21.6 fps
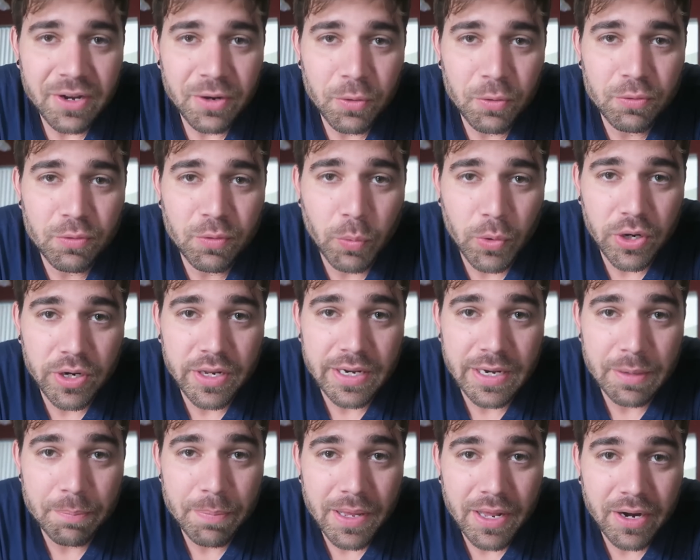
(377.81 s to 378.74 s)
Who's
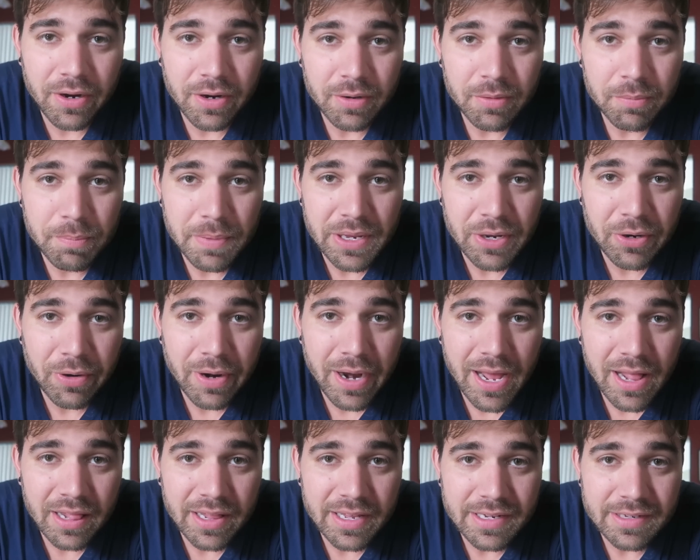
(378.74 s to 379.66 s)
working it better, me or
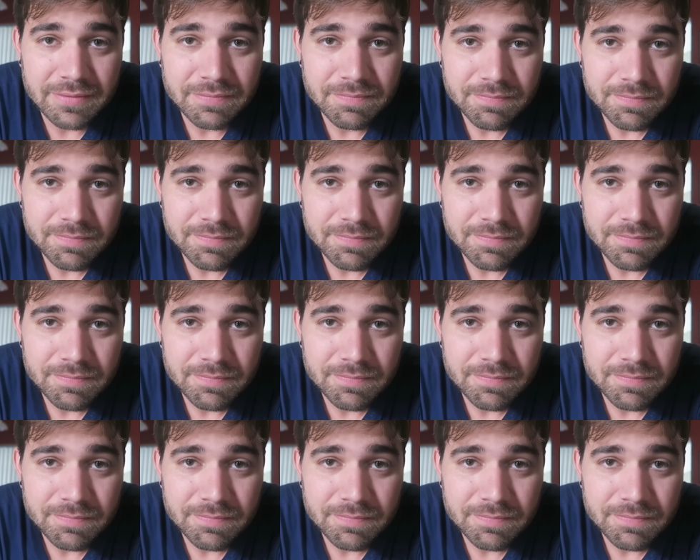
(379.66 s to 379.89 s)
Allie?